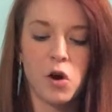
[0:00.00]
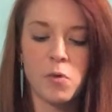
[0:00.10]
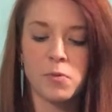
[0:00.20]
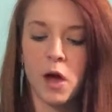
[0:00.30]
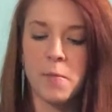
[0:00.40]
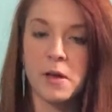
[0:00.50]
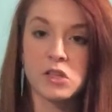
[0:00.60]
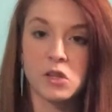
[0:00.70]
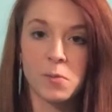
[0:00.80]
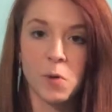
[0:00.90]

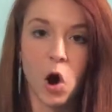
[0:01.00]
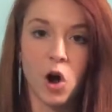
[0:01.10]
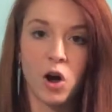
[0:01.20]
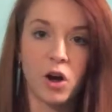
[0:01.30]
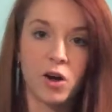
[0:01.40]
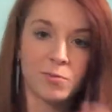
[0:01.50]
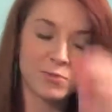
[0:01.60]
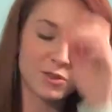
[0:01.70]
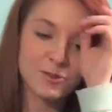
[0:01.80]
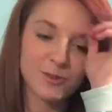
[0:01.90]
homecomings or
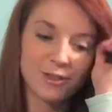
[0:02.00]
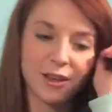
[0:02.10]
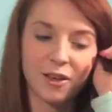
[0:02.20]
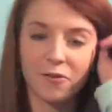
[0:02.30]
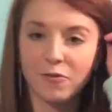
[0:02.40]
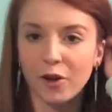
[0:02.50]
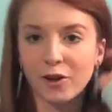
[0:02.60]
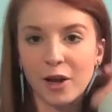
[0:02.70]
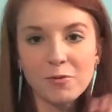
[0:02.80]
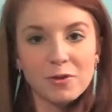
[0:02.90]
proms or just like a fun
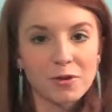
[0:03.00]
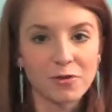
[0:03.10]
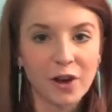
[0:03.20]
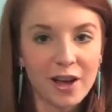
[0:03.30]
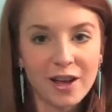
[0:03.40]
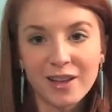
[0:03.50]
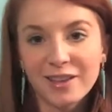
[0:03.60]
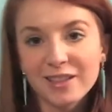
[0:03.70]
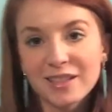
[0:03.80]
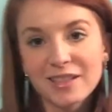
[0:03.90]
night with your
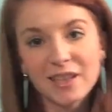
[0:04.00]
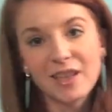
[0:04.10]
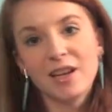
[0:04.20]
friends.